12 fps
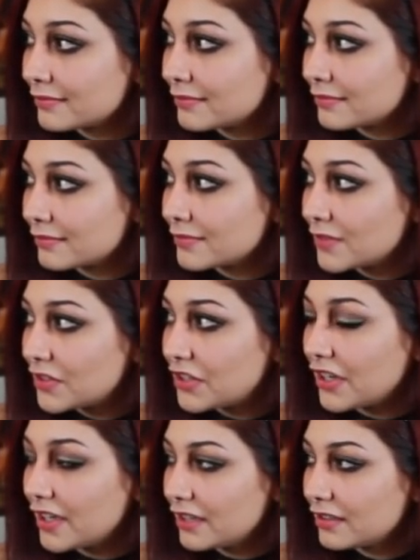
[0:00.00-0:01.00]

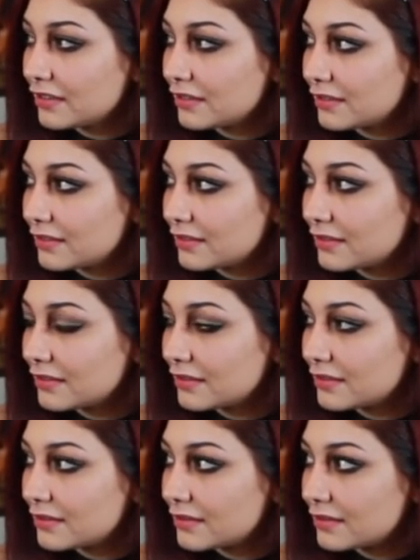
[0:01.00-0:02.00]

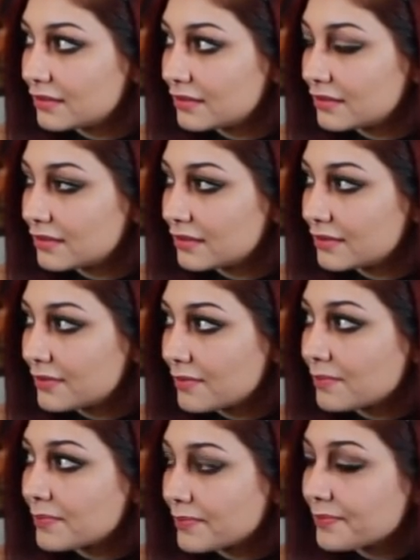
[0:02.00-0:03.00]

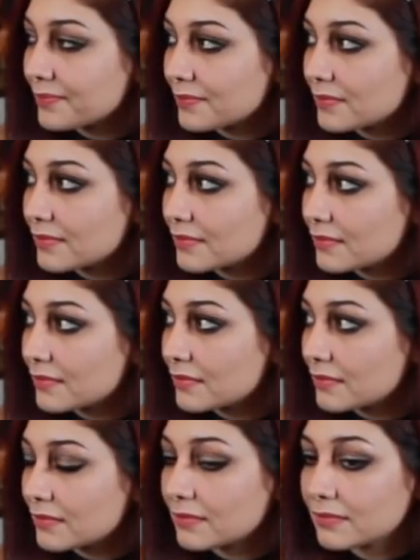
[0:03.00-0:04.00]

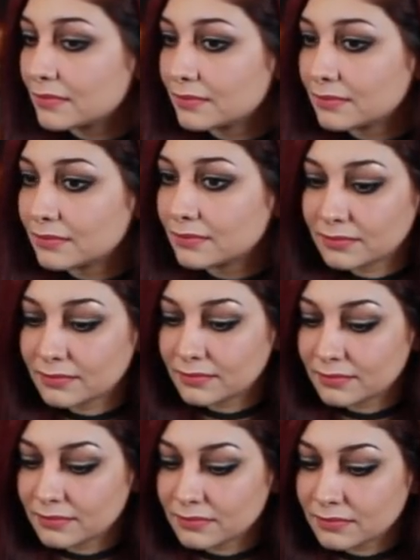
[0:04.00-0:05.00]

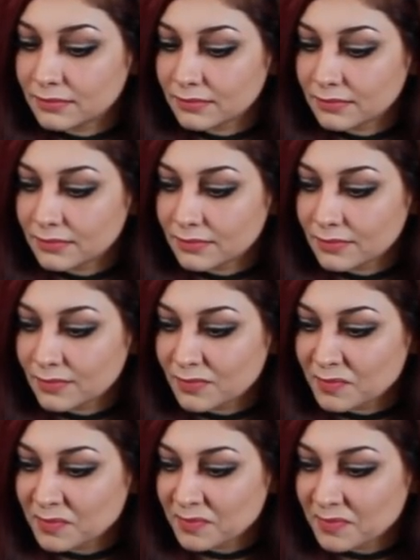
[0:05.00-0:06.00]

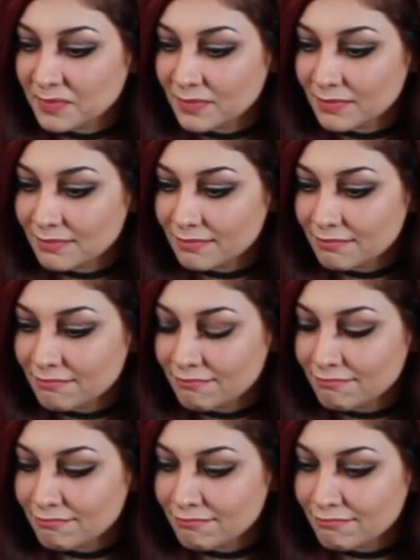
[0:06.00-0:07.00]

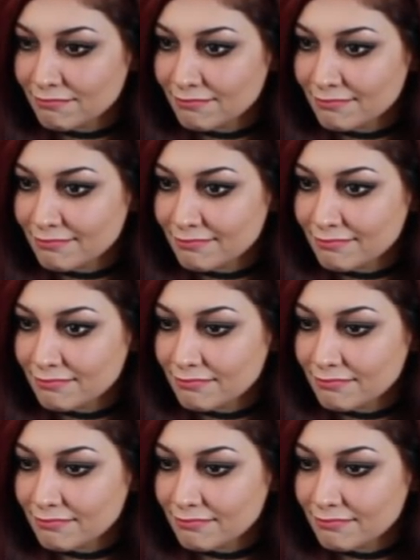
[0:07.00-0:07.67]
The person shown says nothing.